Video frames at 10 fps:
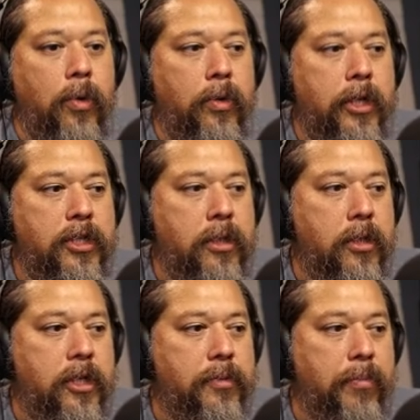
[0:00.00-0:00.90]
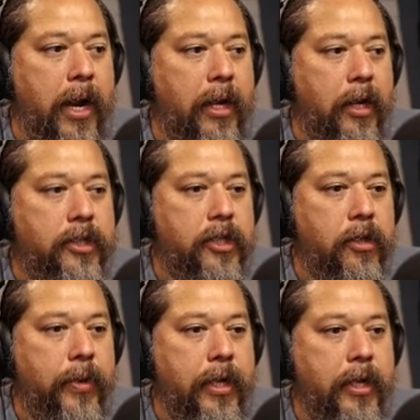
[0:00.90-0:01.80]
this mic
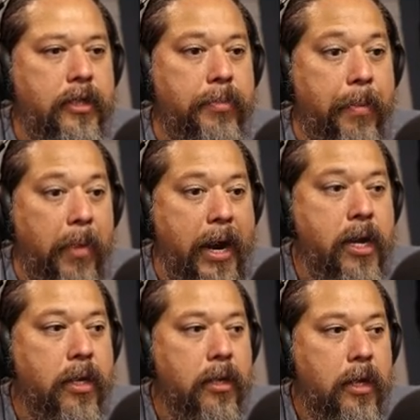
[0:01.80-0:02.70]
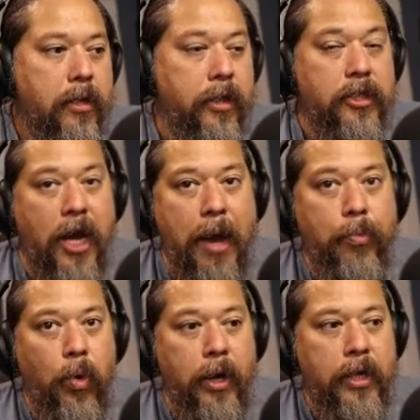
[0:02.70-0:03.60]
auxiliary is my mic. The top
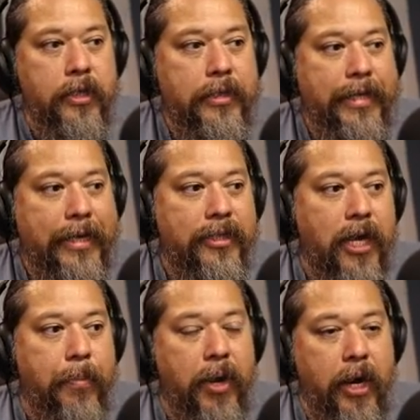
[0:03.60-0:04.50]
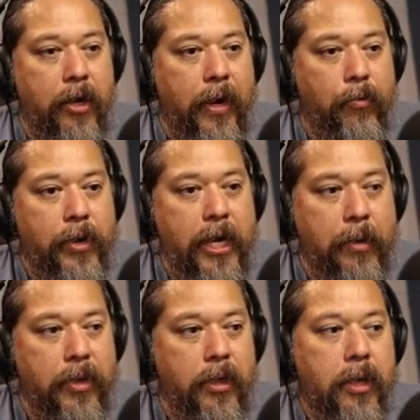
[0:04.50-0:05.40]
one is desktop audio. I
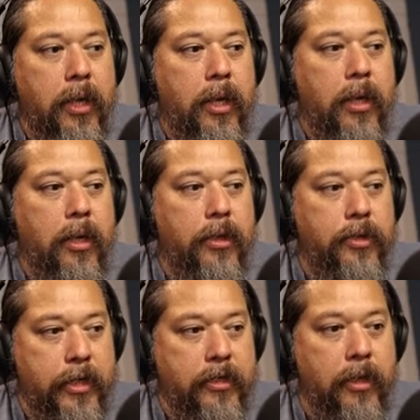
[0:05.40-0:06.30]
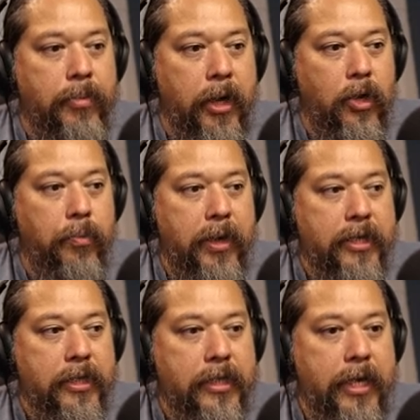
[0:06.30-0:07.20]
renamed it to desktop audio because
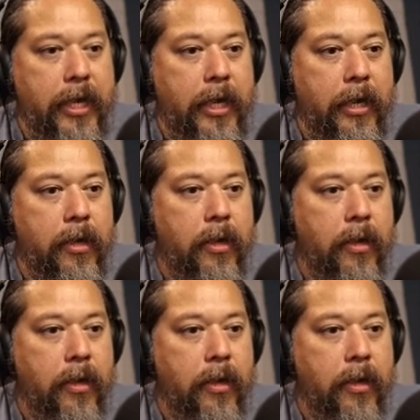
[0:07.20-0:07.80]
it's getting